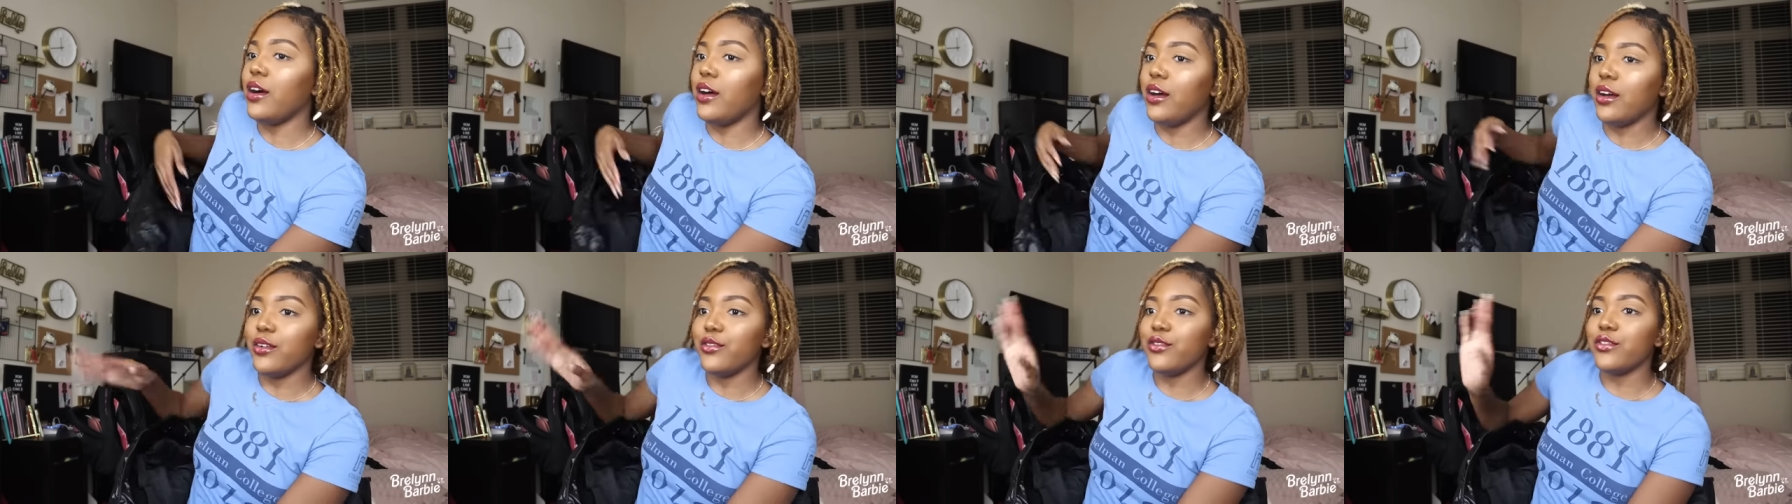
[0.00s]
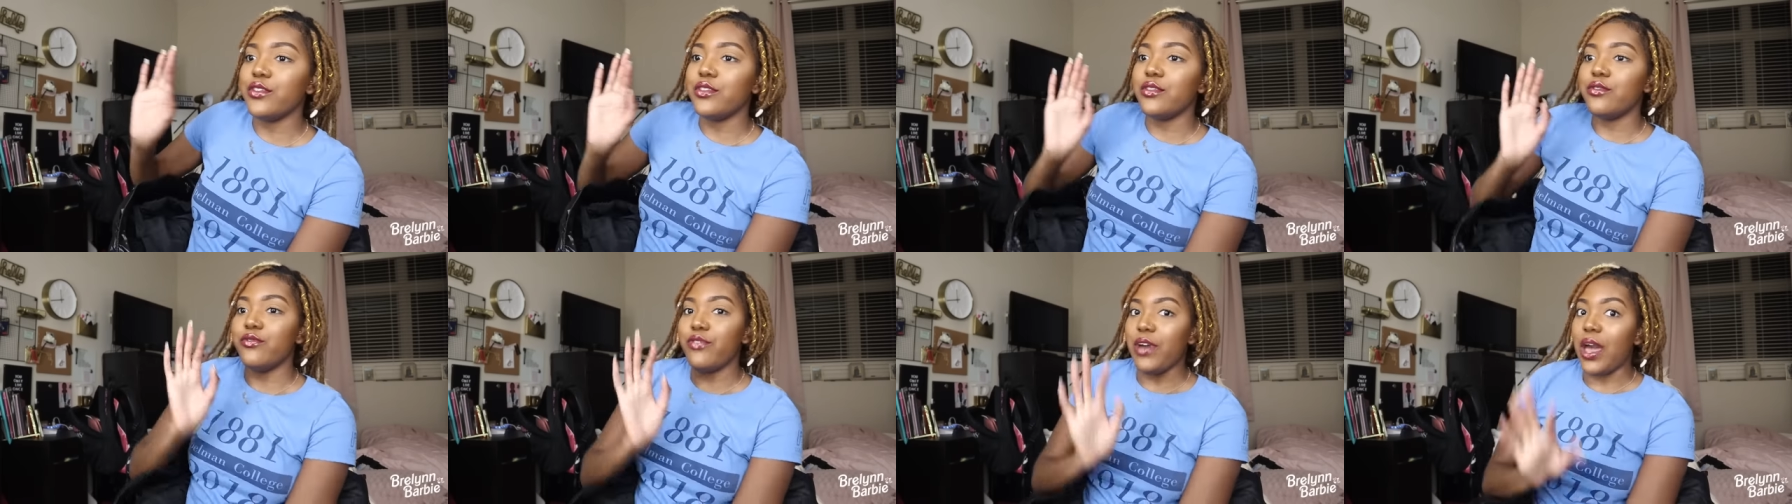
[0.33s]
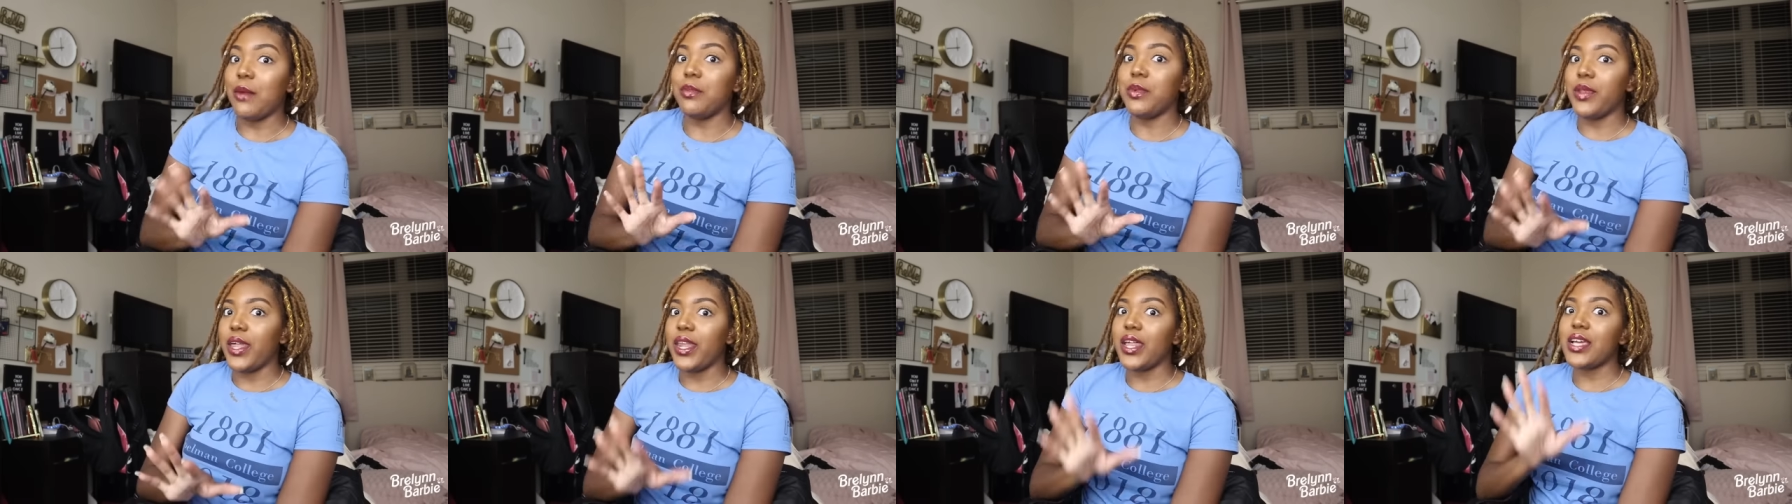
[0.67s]
of
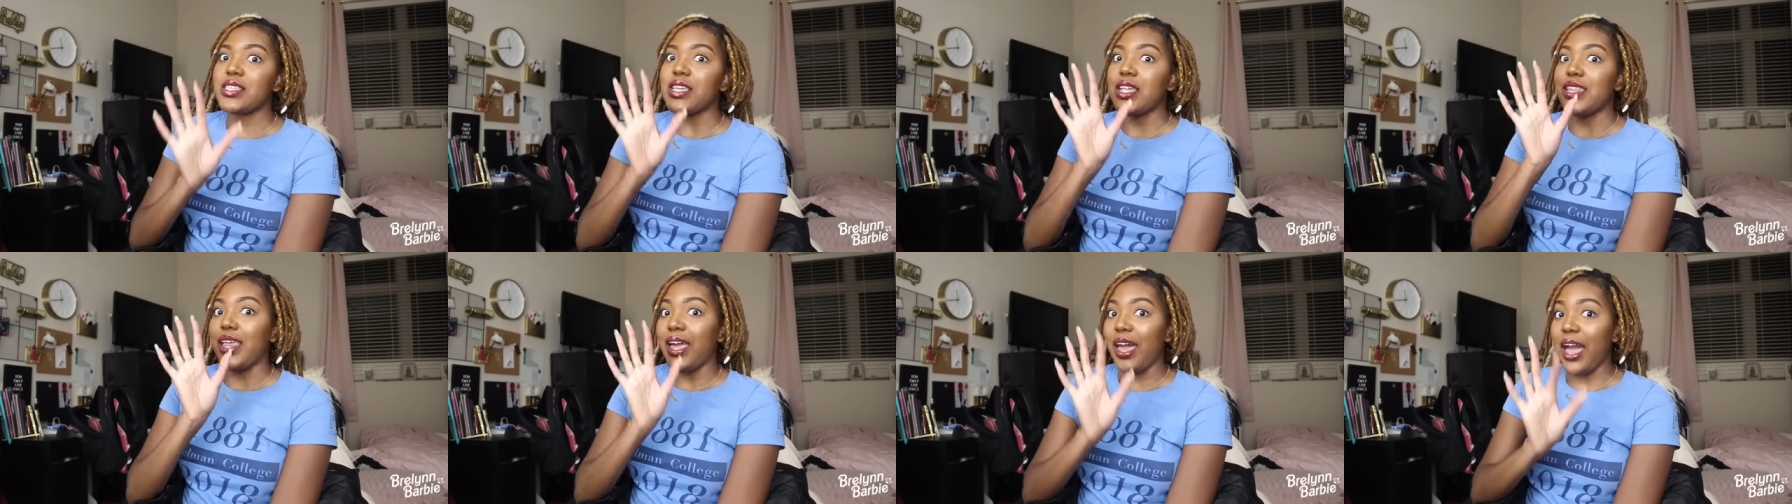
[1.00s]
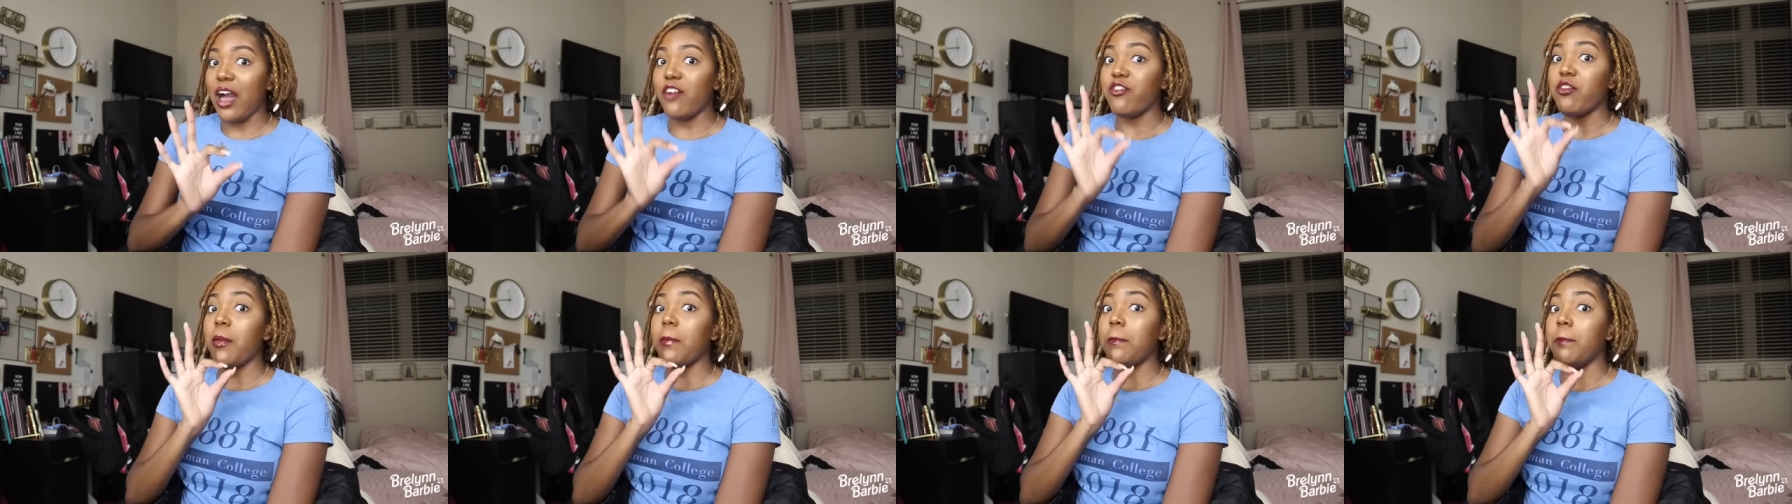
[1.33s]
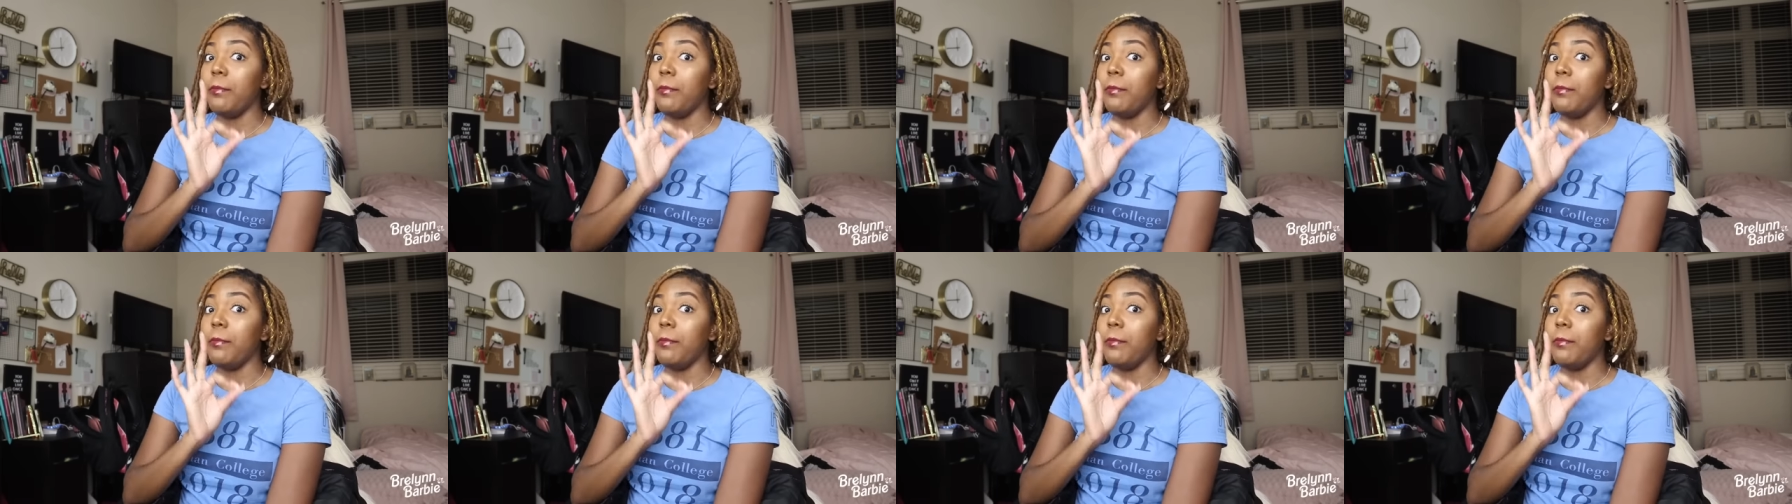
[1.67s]
Fabletics. Like, they have